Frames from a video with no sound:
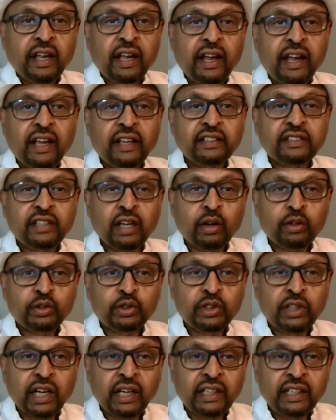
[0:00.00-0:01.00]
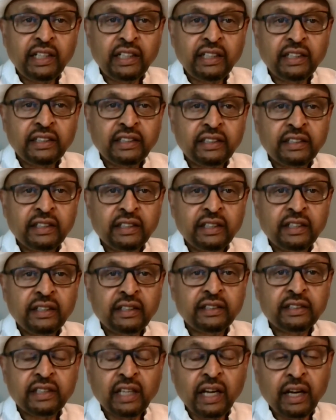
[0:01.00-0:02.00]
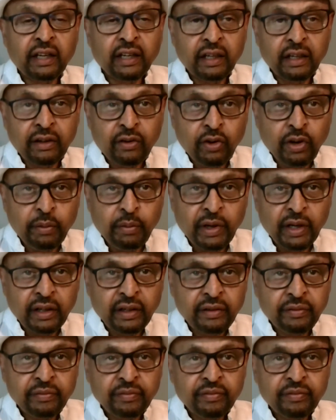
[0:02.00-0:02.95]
and South Sudanese signed an agreement